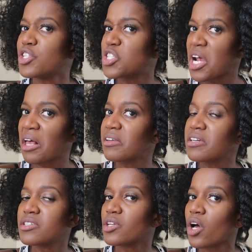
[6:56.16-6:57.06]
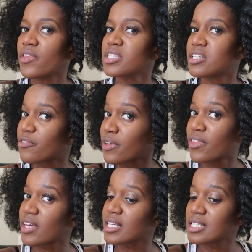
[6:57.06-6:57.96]
jellies and all these
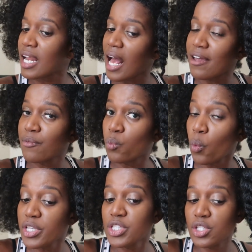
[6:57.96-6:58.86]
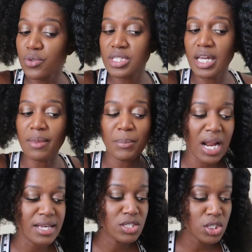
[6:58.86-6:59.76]
different things that I was using,
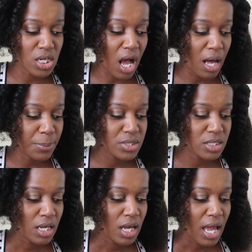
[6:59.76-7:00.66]
but I stopped.